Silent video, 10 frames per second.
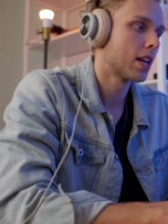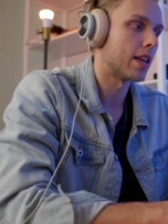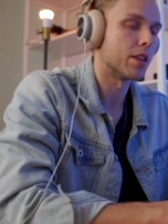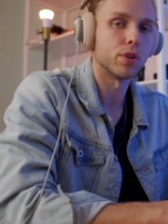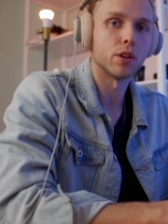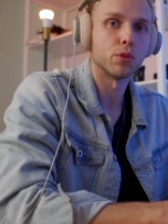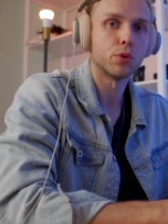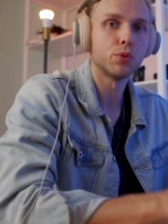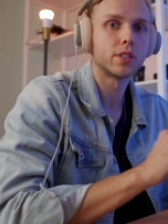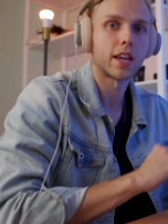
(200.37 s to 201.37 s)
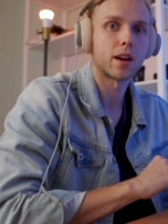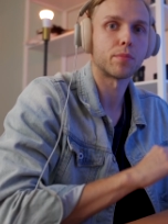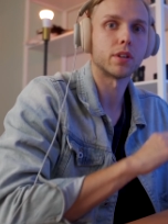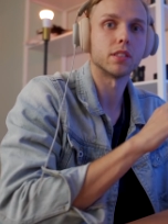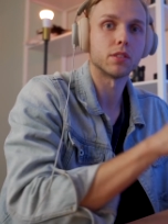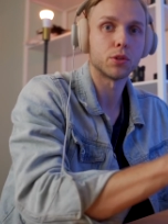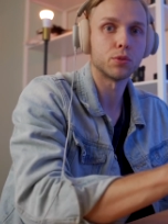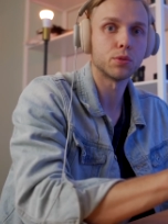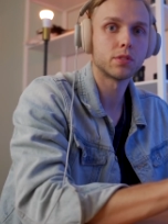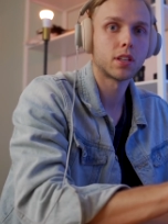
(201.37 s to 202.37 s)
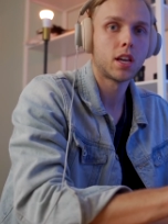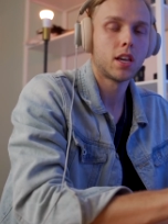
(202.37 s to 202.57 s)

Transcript: And then we know whose camera is whose